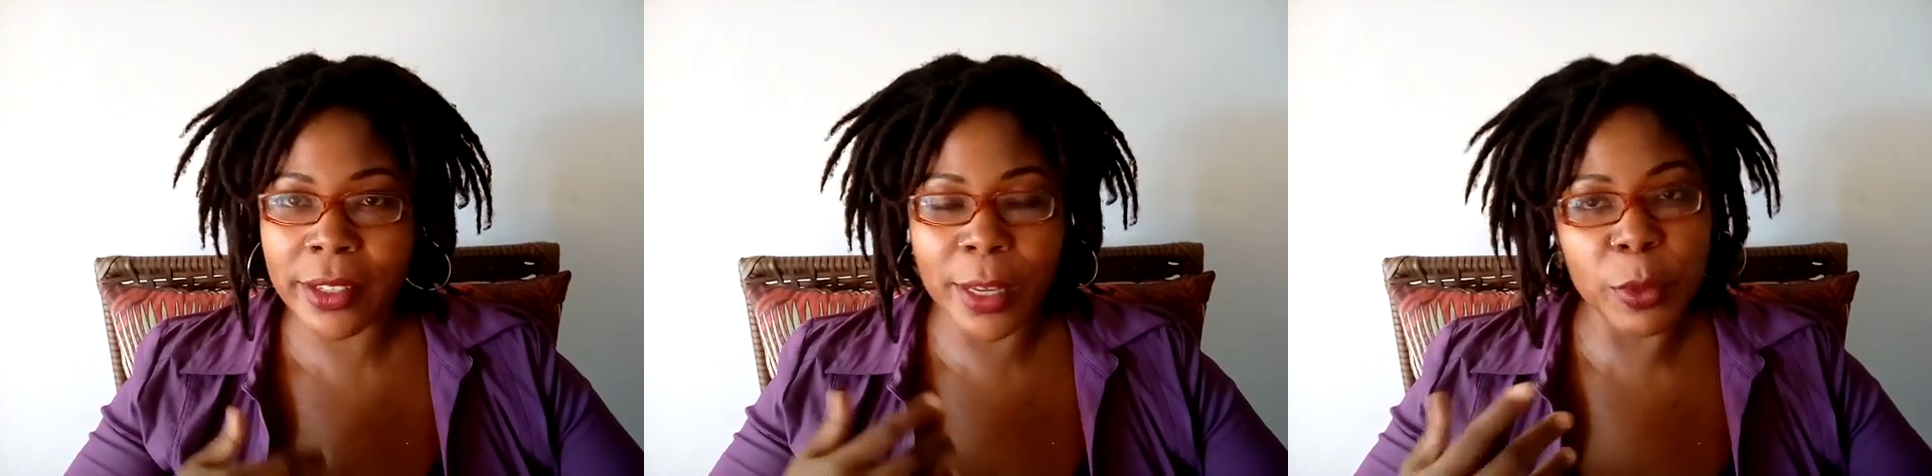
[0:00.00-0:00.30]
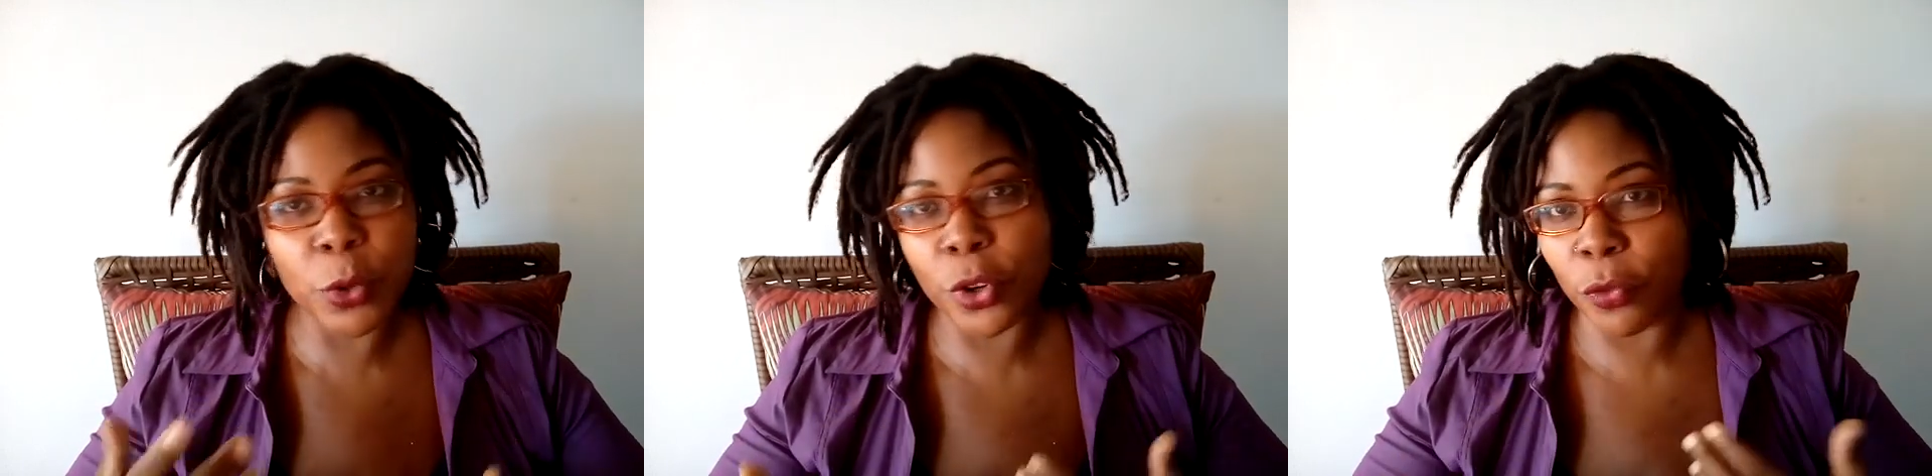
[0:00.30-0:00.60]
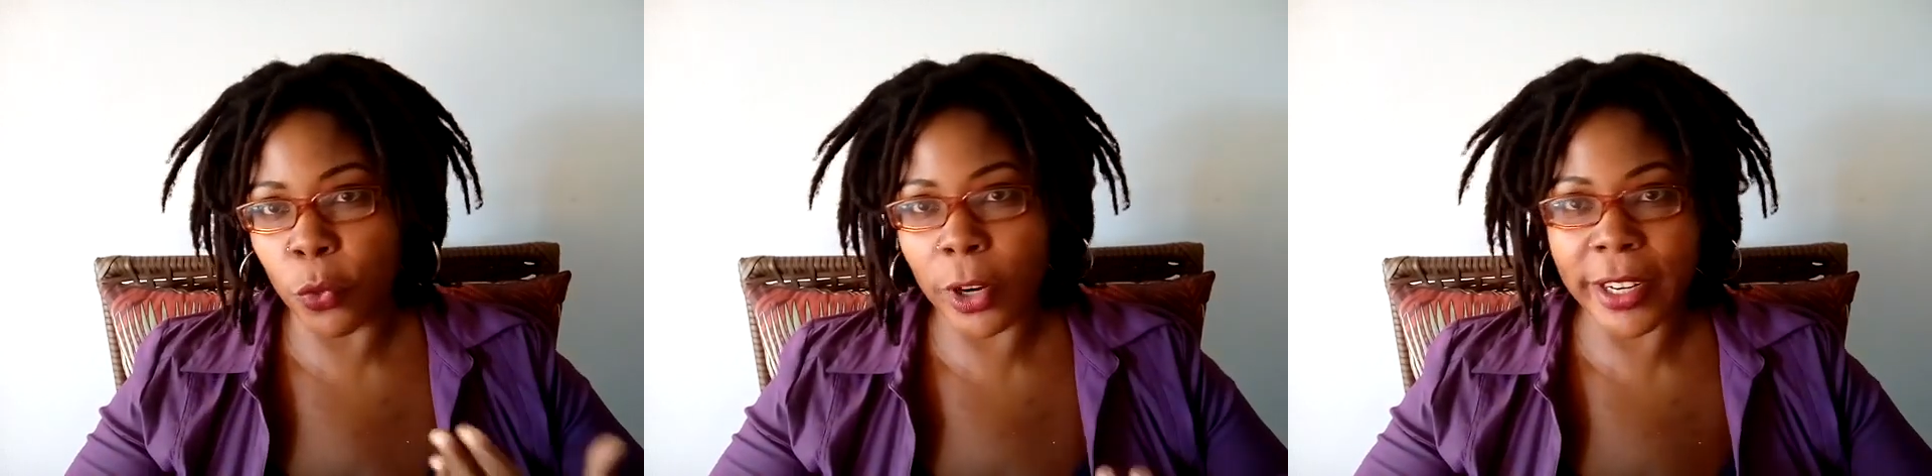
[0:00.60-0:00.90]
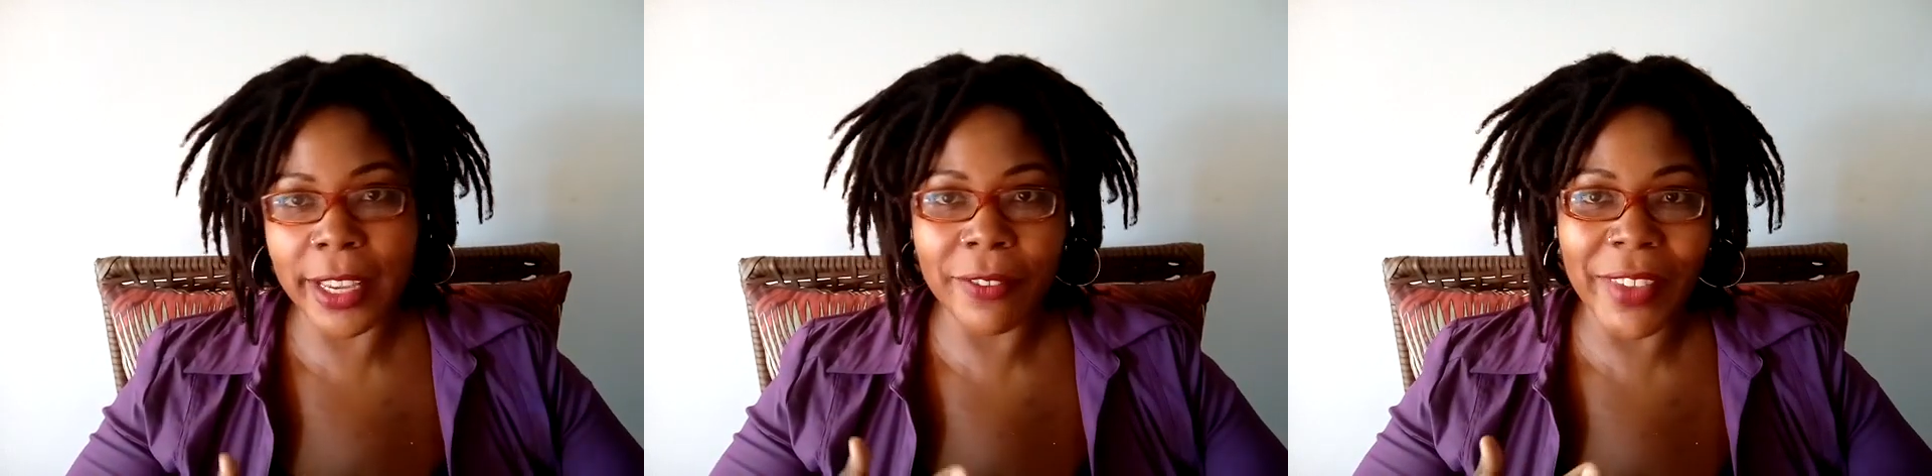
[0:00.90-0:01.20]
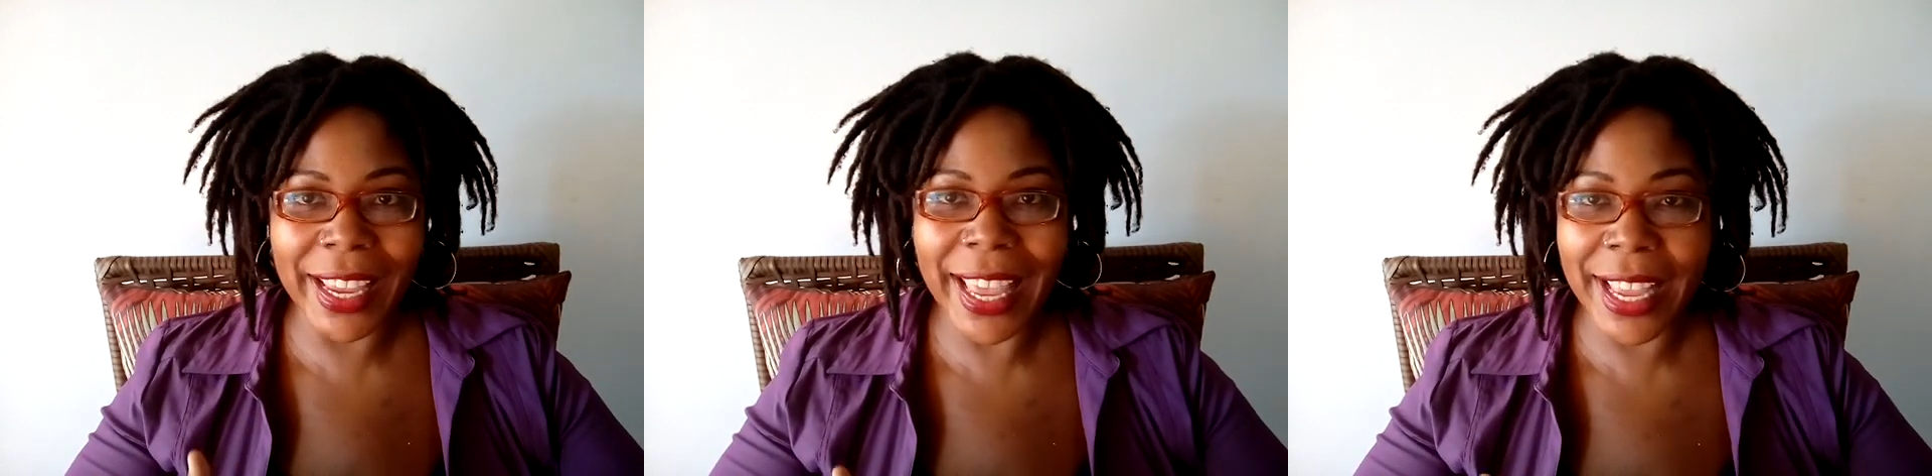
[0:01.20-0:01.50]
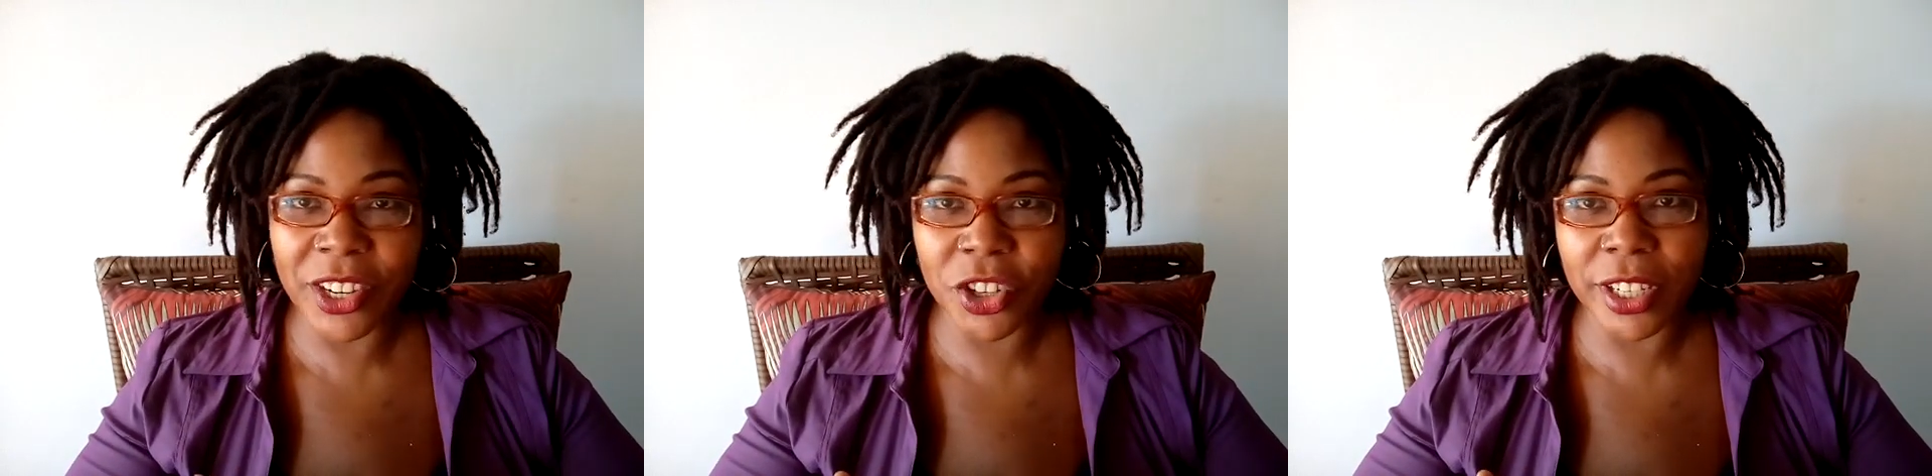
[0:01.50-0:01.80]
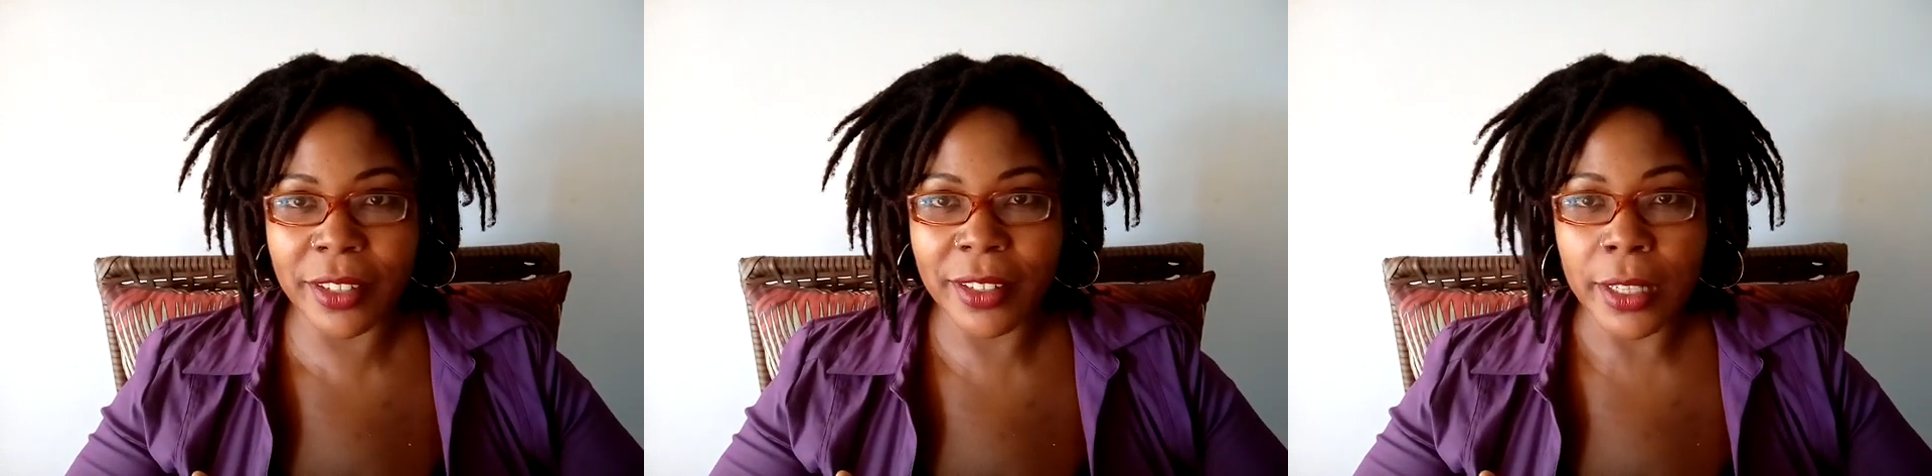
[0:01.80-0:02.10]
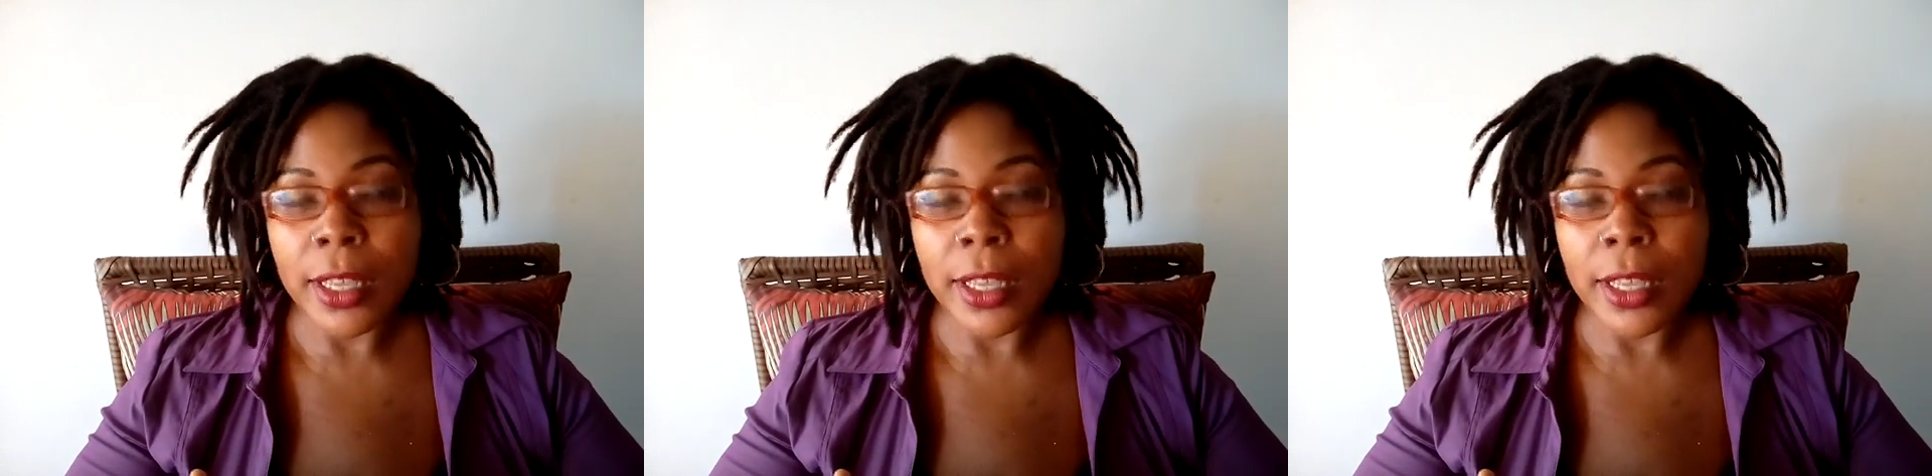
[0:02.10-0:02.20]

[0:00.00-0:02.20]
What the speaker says: some sort of working vacation,